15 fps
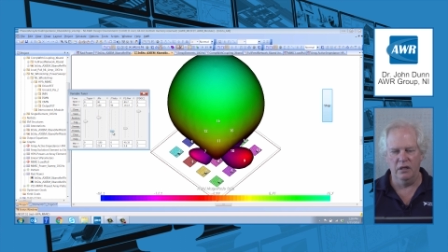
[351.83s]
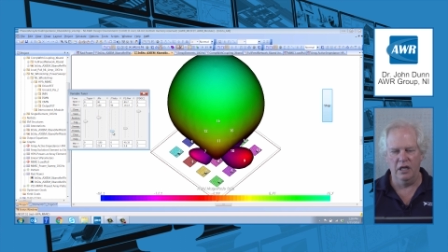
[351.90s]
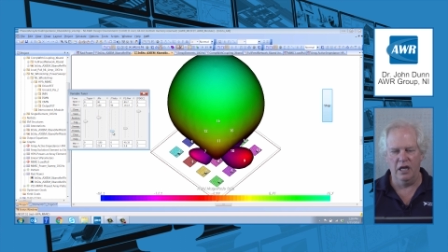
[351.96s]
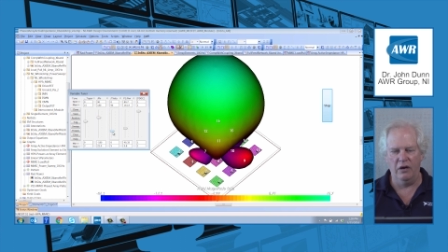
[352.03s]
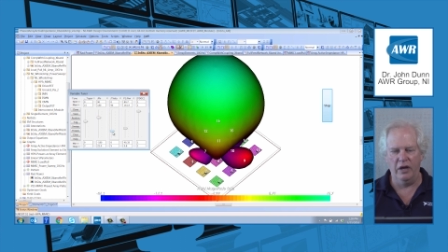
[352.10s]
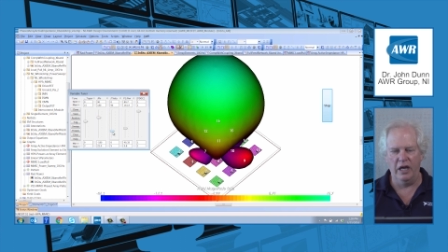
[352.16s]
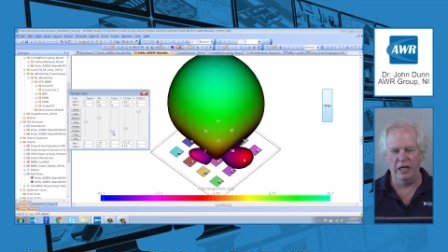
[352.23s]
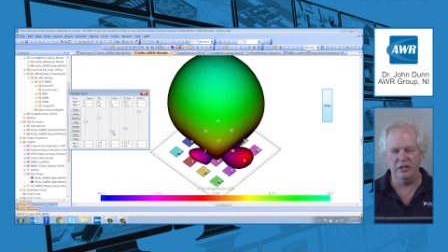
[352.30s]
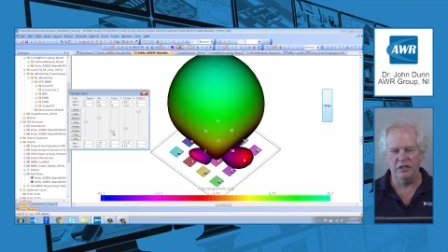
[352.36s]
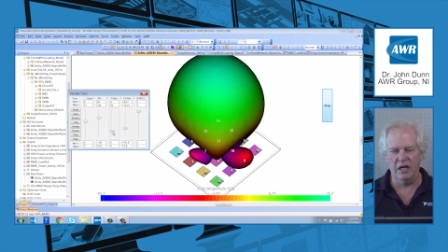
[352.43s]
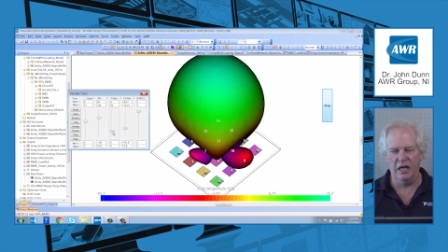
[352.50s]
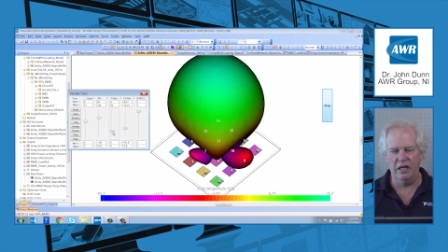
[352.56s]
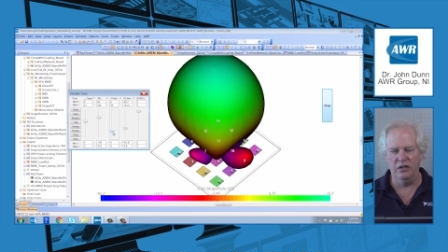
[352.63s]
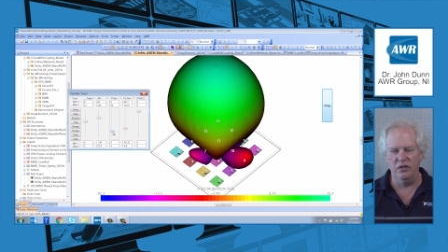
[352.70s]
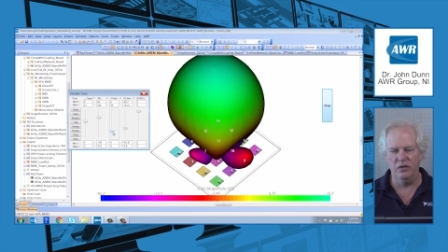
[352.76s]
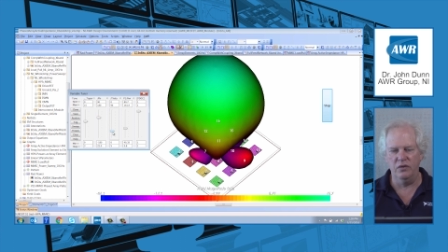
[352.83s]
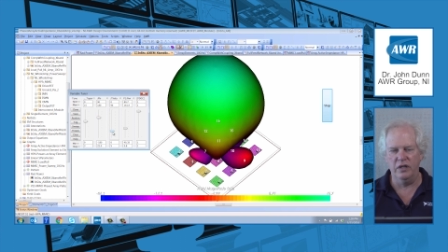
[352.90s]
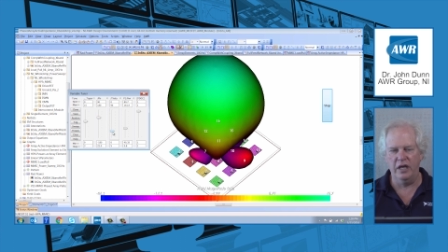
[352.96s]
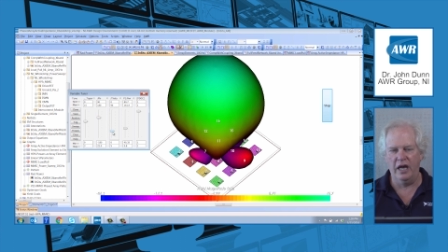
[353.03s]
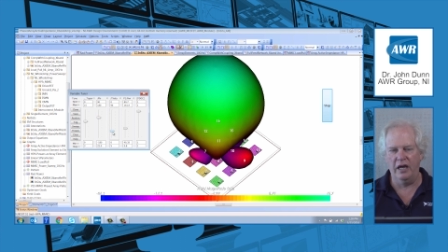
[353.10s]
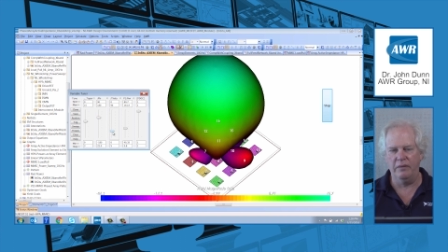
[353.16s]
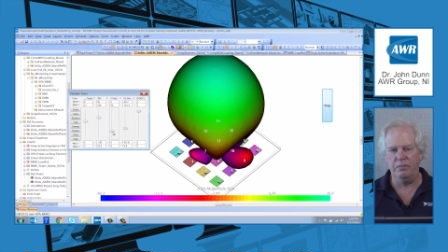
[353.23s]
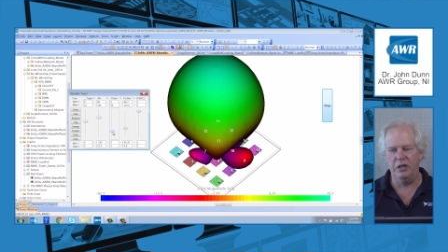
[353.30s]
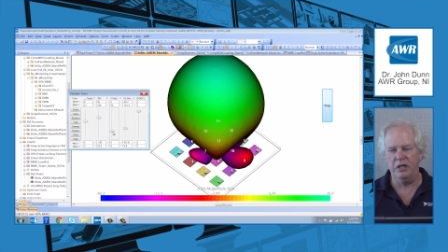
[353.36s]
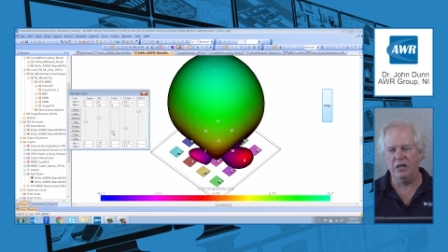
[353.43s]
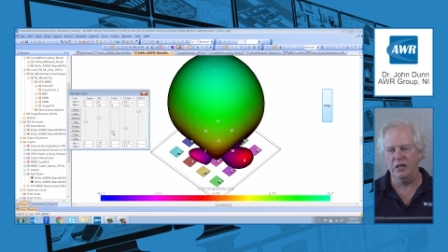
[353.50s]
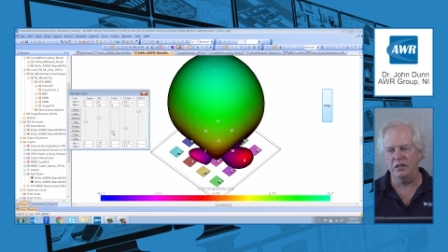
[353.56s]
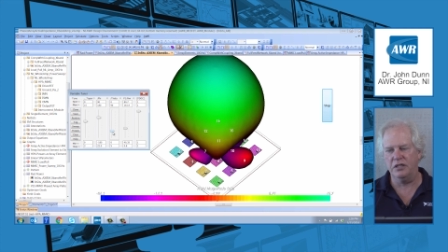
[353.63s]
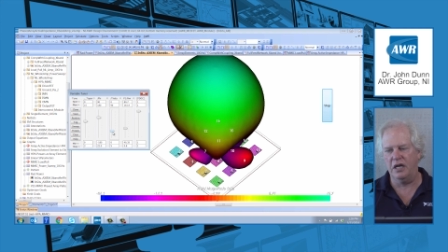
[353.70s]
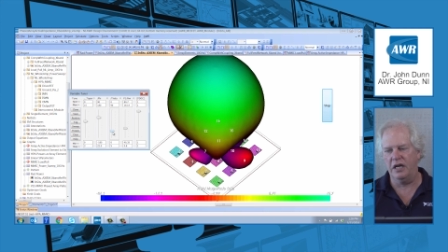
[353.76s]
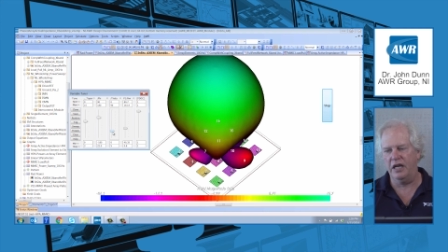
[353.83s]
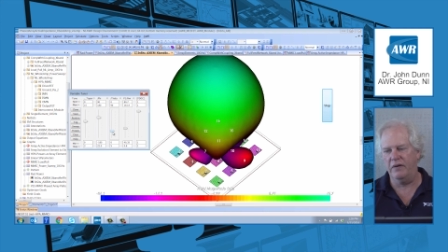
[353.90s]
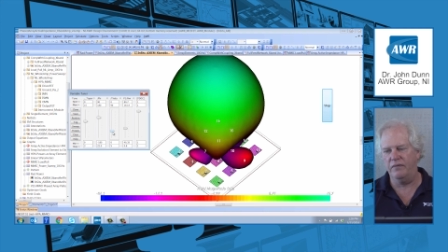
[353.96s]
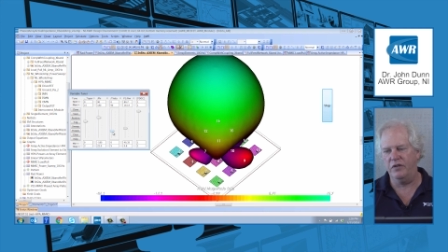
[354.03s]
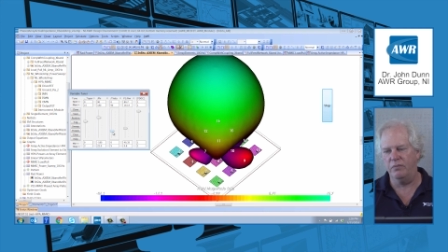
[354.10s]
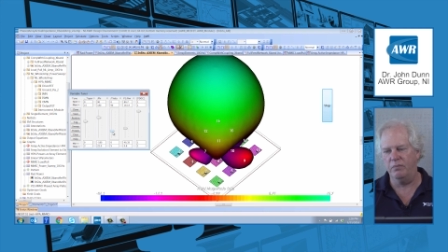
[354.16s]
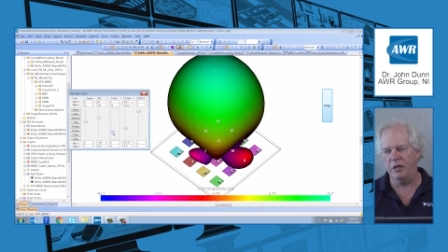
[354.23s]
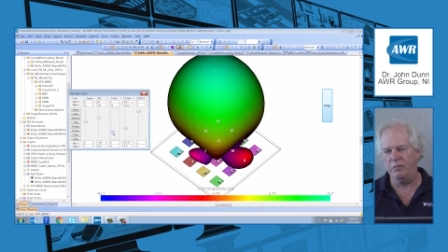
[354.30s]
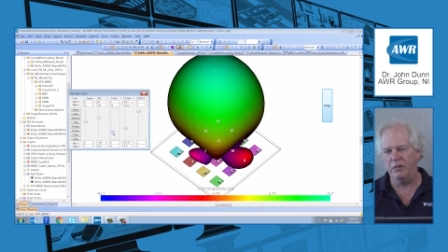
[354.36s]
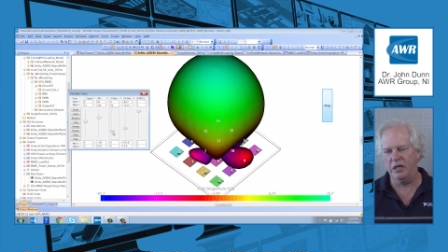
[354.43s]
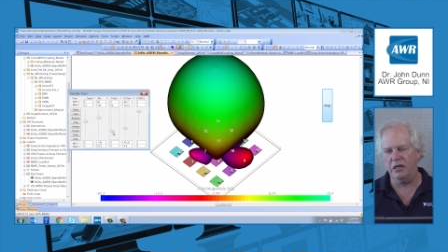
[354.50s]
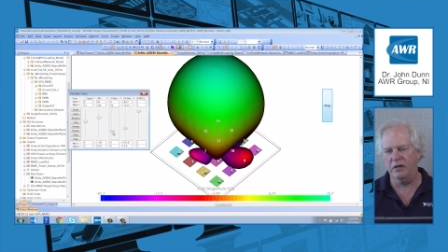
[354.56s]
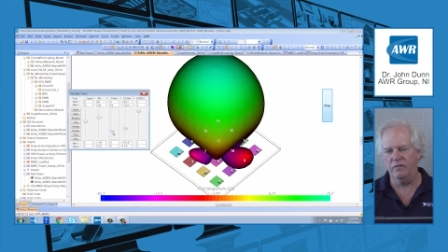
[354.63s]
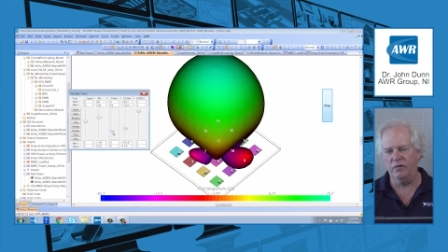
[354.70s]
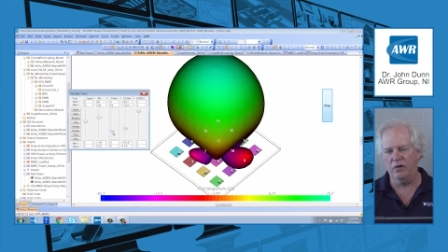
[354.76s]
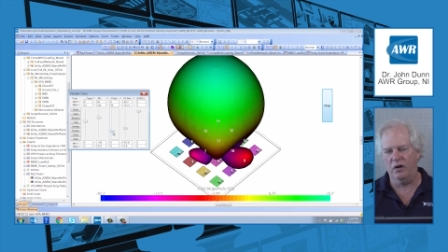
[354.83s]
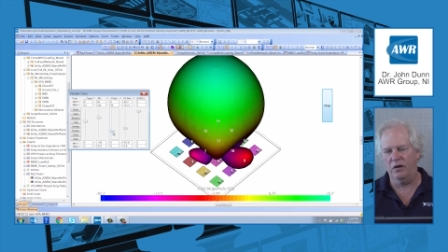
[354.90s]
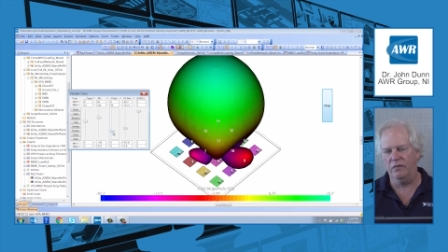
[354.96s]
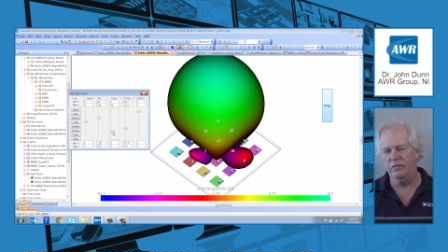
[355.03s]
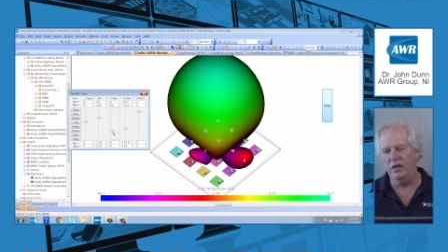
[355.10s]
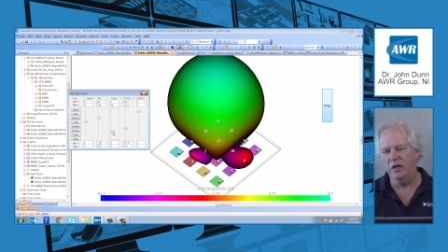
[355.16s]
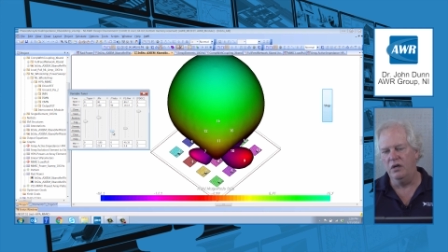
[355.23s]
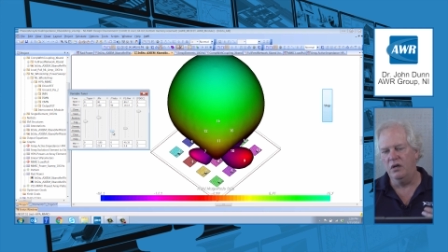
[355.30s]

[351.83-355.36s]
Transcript: Now, as I do that, because I have the MMIC involved,